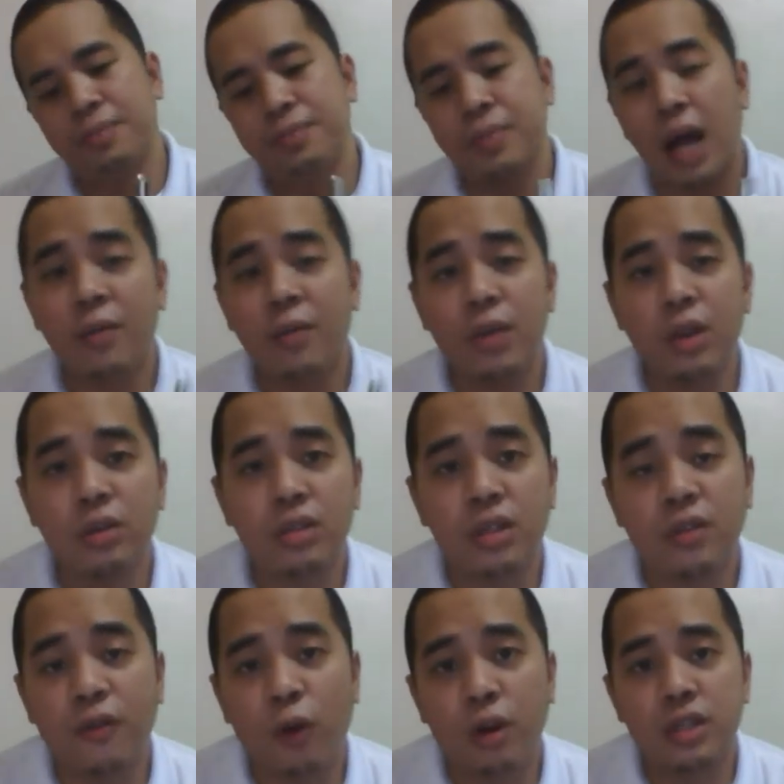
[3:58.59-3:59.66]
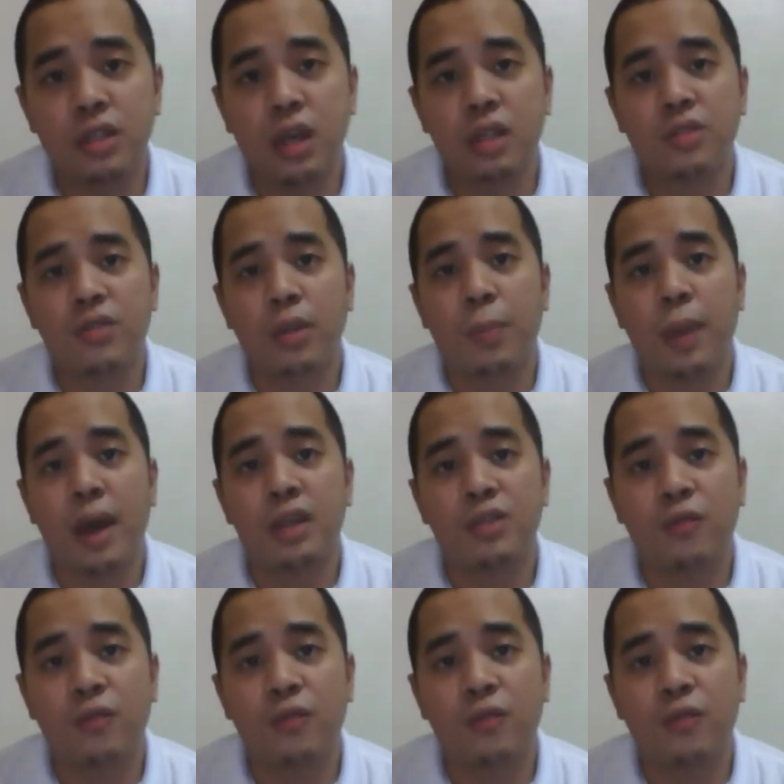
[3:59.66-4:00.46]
I've been using the Vortex for the past 4